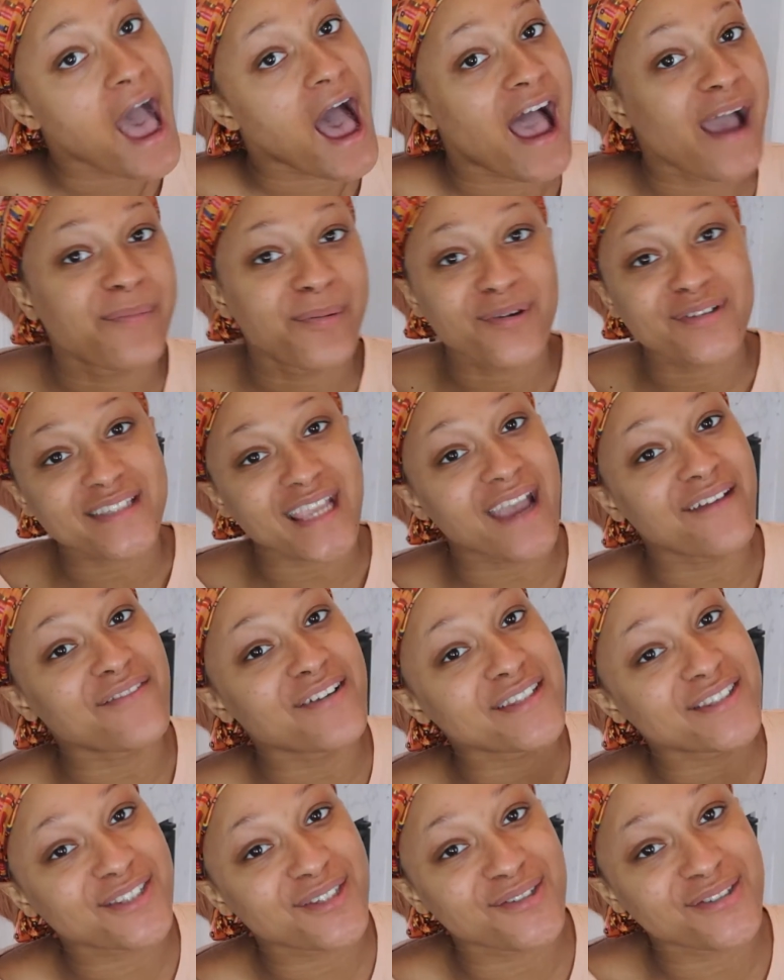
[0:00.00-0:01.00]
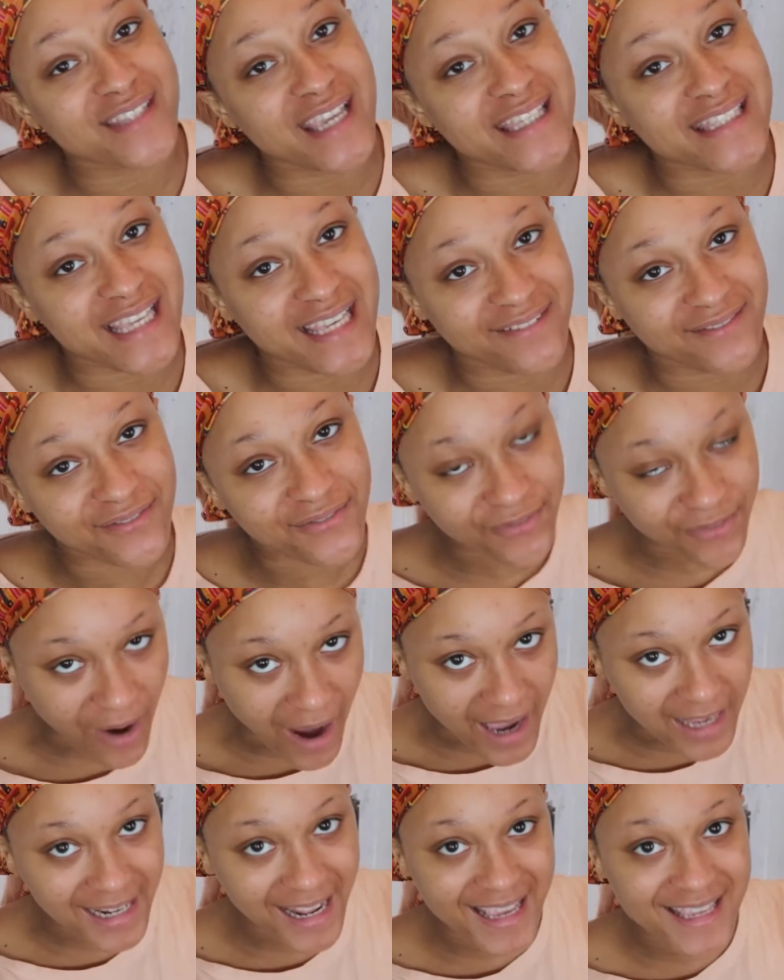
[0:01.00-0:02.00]
I post every Tuesdays and
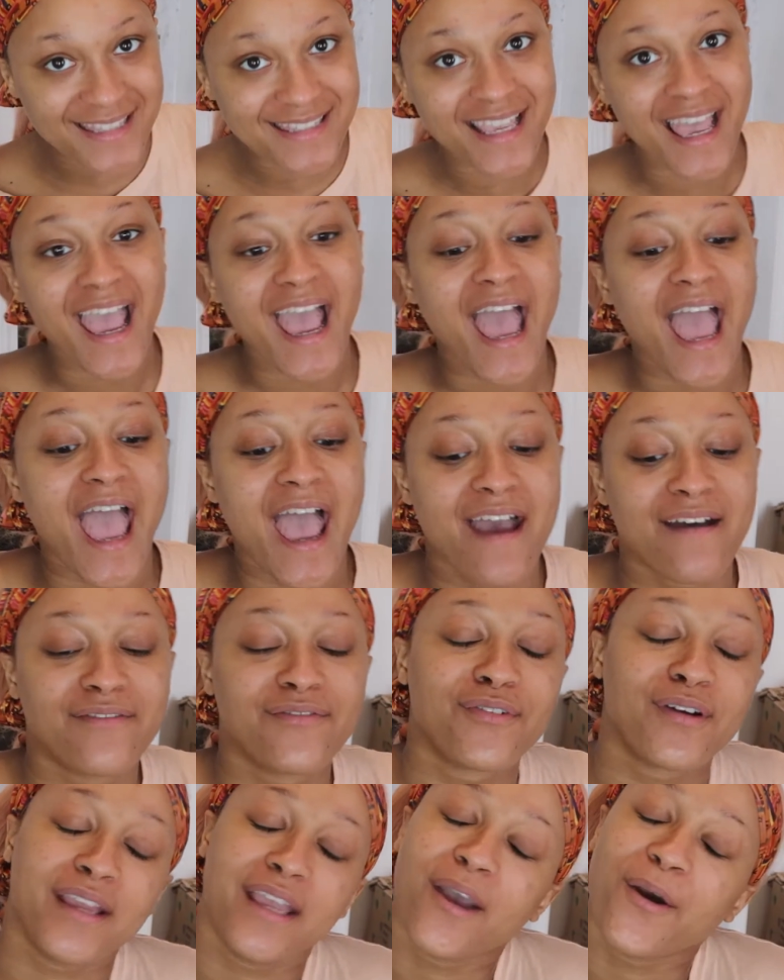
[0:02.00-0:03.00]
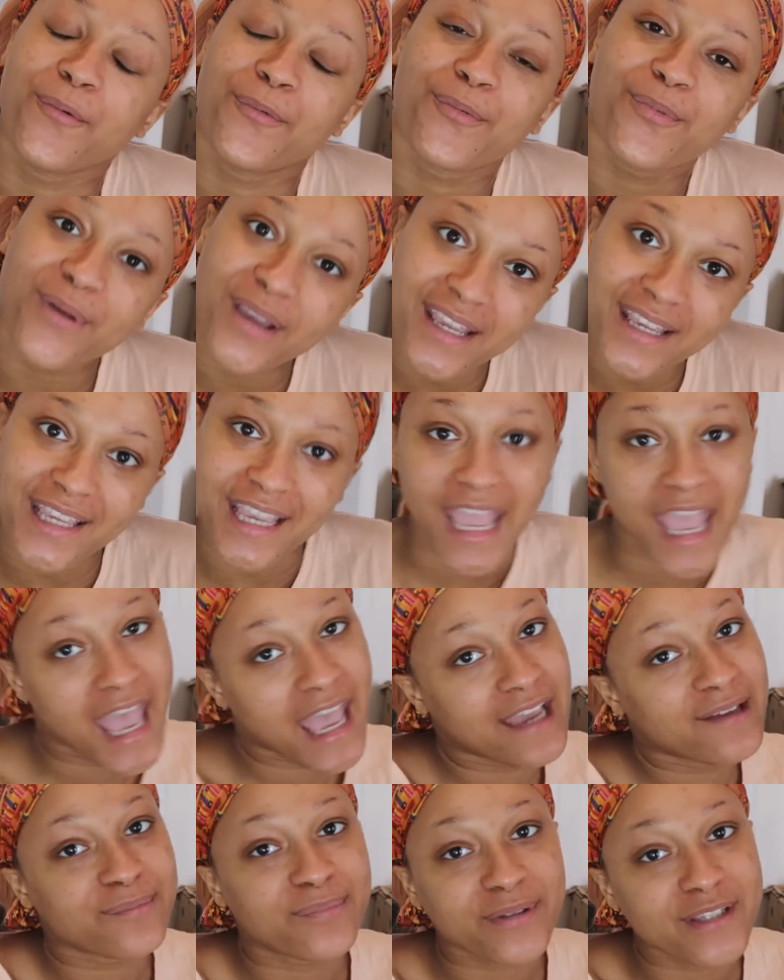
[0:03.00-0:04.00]
Fridays every
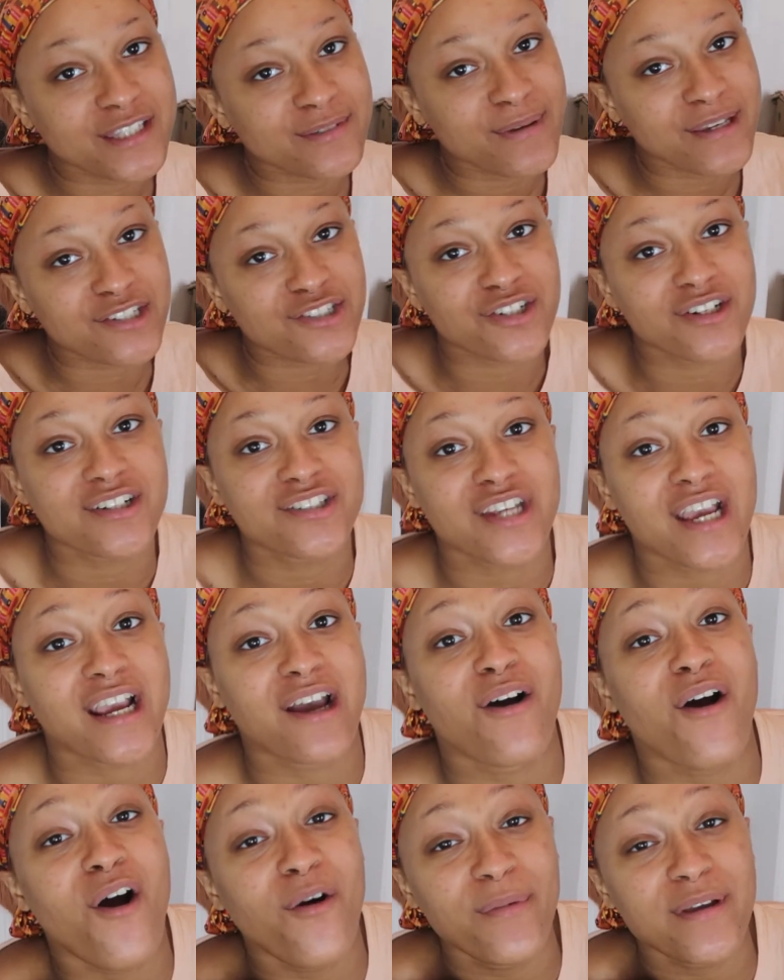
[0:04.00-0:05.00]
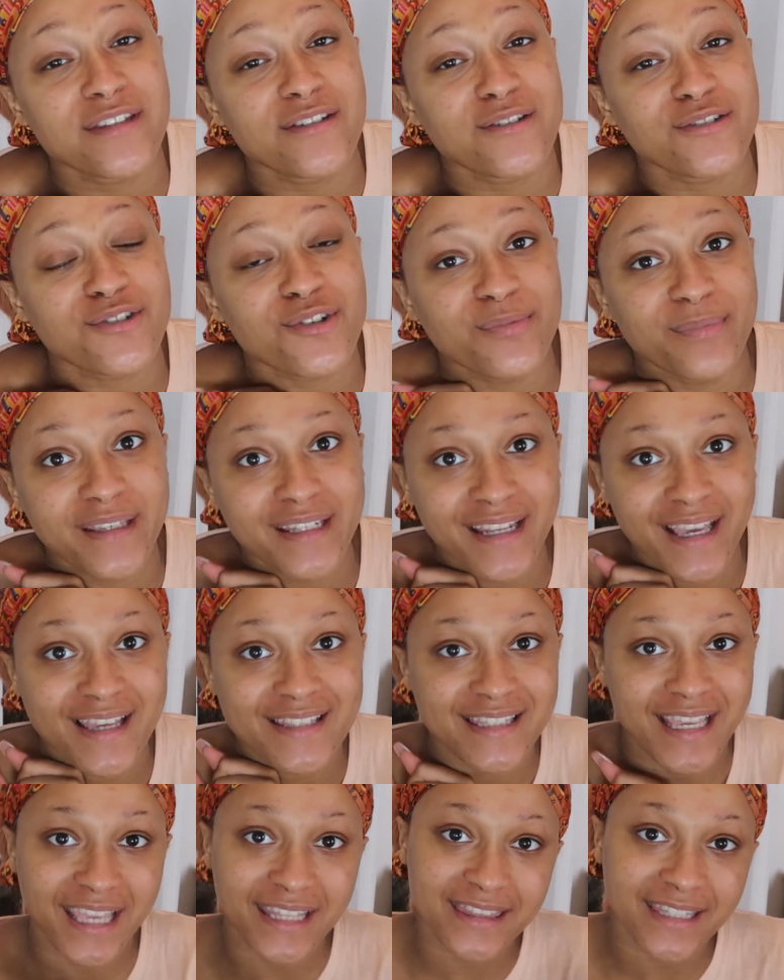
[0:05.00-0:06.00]
week, and please make sure to check out all my social
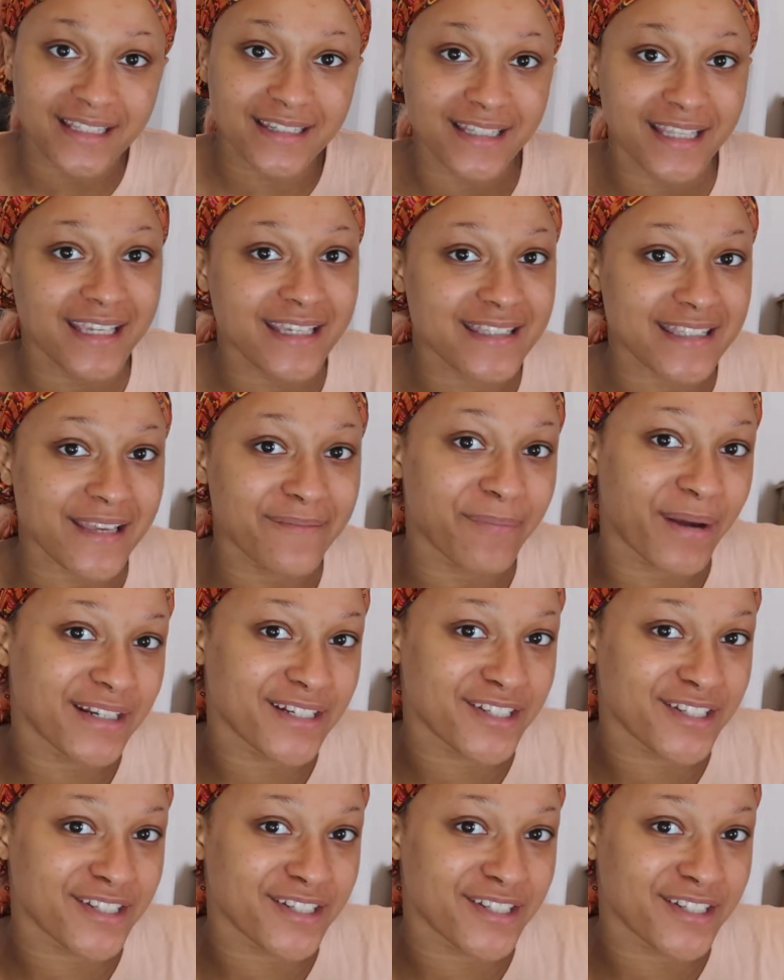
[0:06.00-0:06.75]
medias in the links in my